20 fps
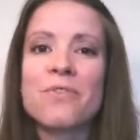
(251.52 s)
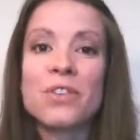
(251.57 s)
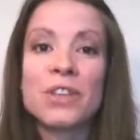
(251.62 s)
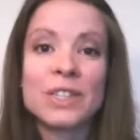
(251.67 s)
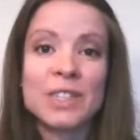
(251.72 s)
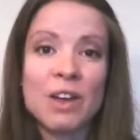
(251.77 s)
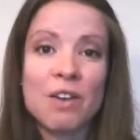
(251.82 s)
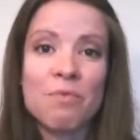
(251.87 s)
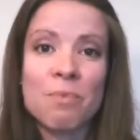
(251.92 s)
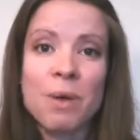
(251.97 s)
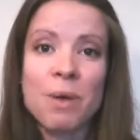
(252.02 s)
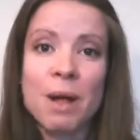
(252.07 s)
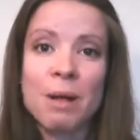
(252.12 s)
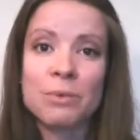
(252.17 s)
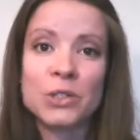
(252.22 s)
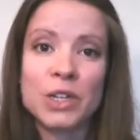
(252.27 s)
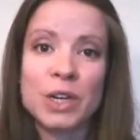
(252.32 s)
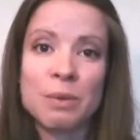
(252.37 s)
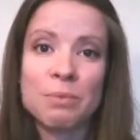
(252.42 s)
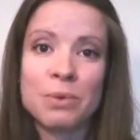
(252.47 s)
for the
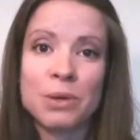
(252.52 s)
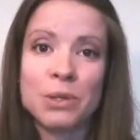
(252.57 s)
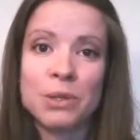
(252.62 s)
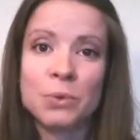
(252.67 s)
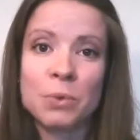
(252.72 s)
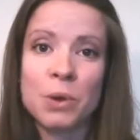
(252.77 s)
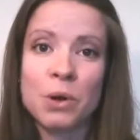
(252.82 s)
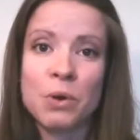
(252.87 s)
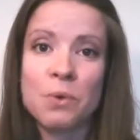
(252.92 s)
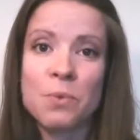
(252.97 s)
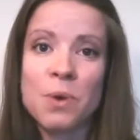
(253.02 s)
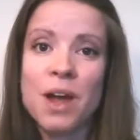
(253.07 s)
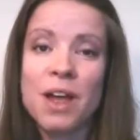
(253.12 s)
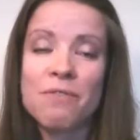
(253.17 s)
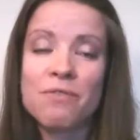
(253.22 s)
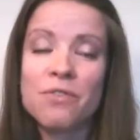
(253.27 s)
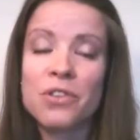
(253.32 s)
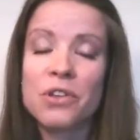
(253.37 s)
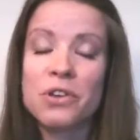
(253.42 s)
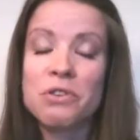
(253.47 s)
Self-Publishing Books
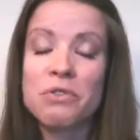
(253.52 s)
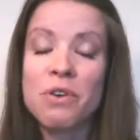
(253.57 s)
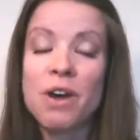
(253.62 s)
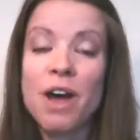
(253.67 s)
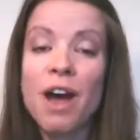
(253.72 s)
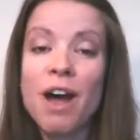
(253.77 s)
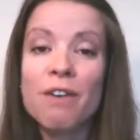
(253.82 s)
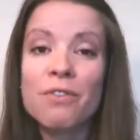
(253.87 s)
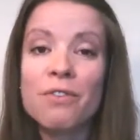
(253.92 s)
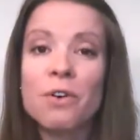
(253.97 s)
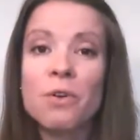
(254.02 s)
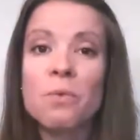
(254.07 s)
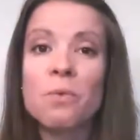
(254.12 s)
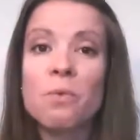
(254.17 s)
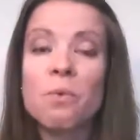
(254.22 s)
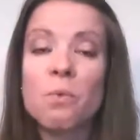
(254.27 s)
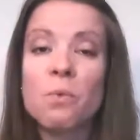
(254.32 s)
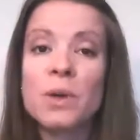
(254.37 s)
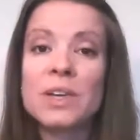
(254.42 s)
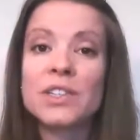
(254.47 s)
101, for the new
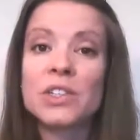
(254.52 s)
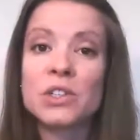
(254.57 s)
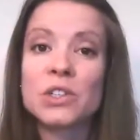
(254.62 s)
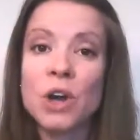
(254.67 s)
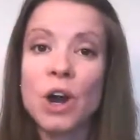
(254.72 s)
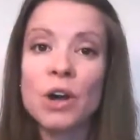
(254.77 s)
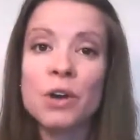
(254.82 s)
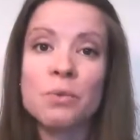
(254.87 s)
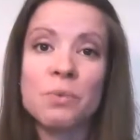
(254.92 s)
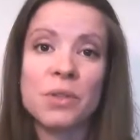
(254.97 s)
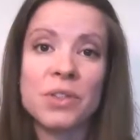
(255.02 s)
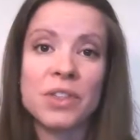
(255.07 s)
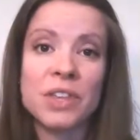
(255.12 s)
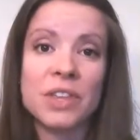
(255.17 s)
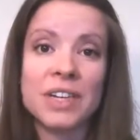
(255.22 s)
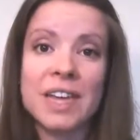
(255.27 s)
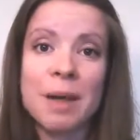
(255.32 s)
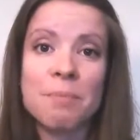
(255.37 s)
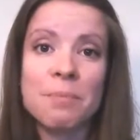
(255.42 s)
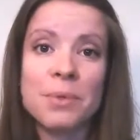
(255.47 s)
cover, we started with
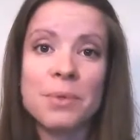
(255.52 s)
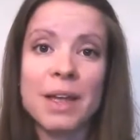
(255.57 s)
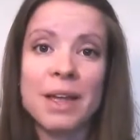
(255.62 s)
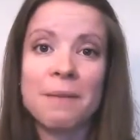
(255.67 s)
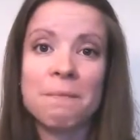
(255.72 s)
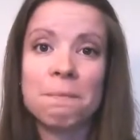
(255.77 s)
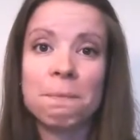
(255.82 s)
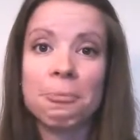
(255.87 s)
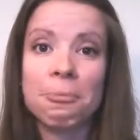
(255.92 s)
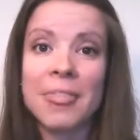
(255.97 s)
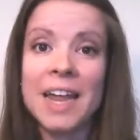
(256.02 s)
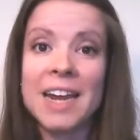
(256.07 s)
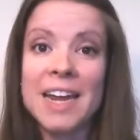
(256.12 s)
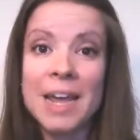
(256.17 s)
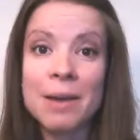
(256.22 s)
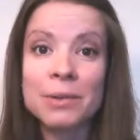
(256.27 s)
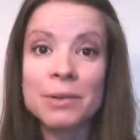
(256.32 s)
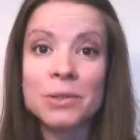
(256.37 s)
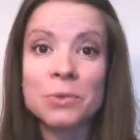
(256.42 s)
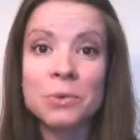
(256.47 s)
a template,
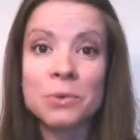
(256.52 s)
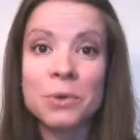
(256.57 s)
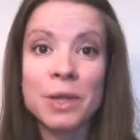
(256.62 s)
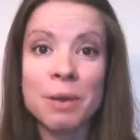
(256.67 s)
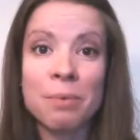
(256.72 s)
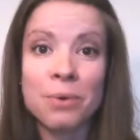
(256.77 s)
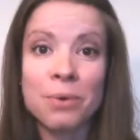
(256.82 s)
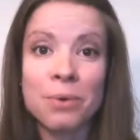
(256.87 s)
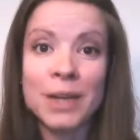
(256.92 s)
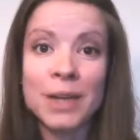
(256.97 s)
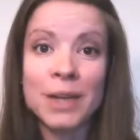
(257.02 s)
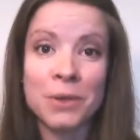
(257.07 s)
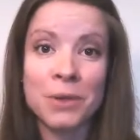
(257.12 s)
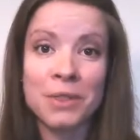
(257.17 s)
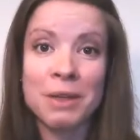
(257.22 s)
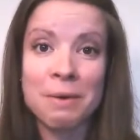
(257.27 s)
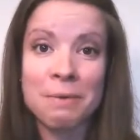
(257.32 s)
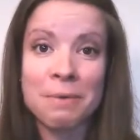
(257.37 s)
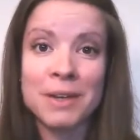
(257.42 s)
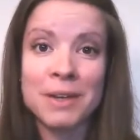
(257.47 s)
and he was really impressed
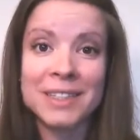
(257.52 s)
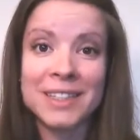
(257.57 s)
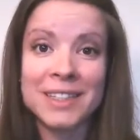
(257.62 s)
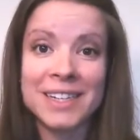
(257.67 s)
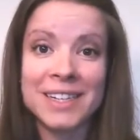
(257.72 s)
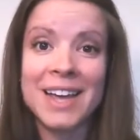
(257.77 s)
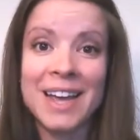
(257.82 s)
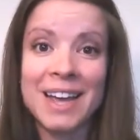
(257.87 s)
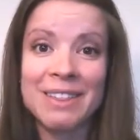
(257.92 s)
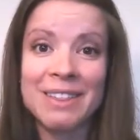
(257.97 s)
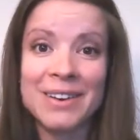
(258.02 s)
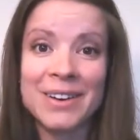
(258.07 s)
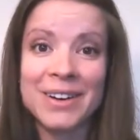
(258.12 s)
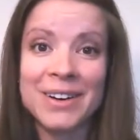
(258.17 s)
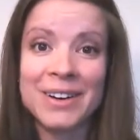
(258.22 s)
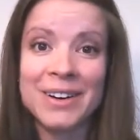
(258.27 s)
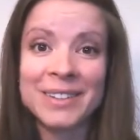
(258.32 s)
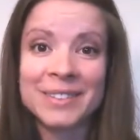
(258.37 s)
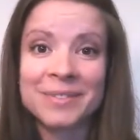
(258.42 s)
with it, wasn't he, Heather?